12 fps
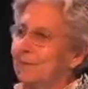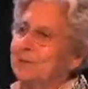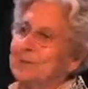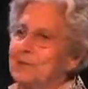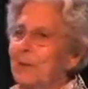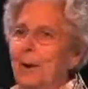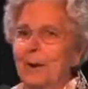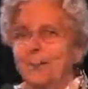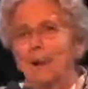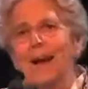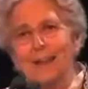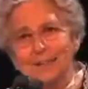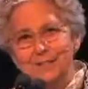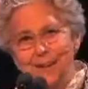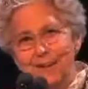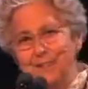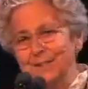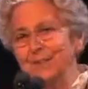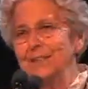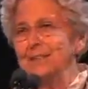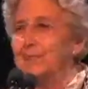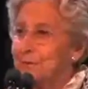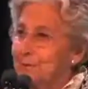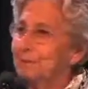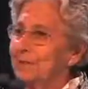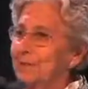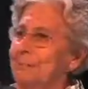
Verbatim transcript: for some people here.